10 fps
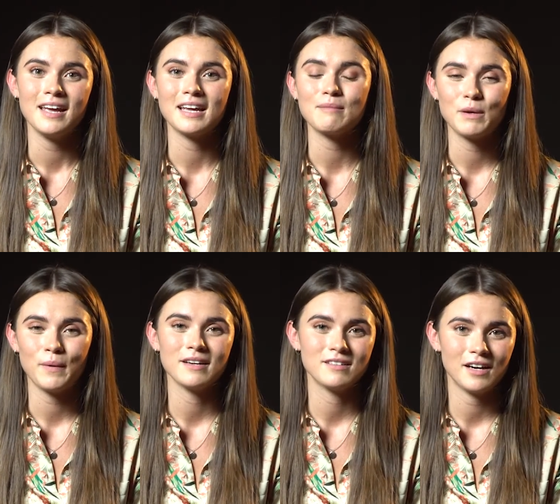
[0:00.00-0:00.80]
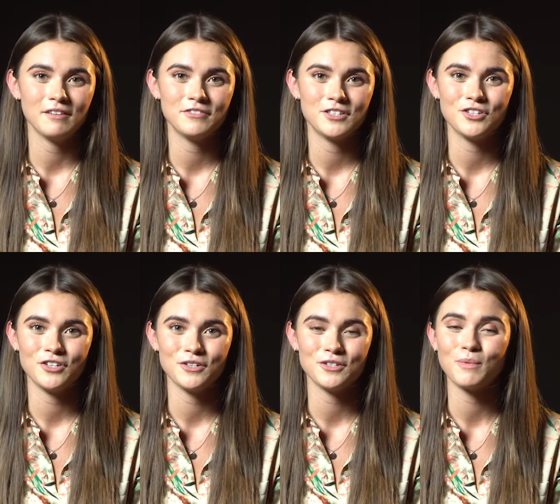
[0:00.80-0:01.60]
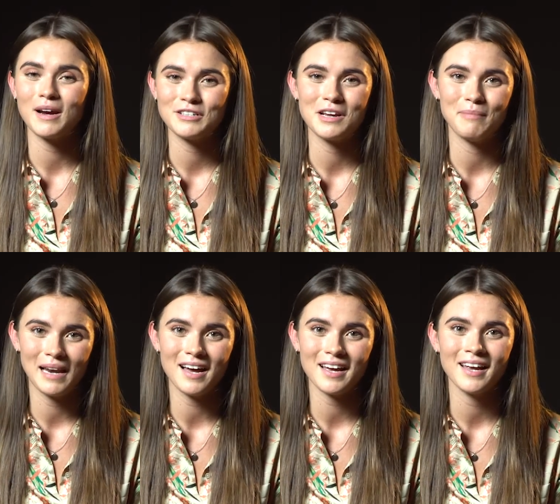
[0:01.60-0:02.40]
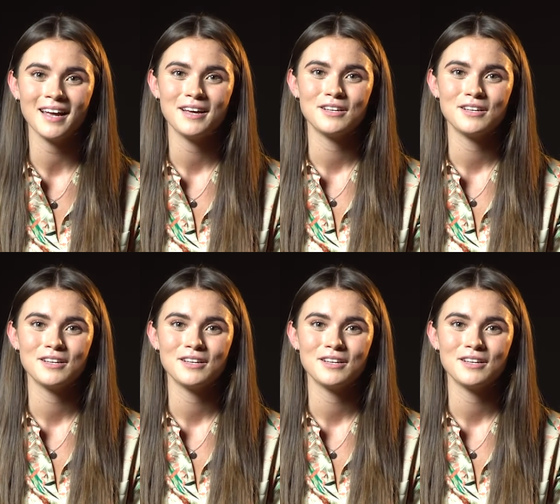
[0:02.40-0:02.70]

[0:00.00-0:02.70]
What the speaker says: it can be quite tough to choose where to apply.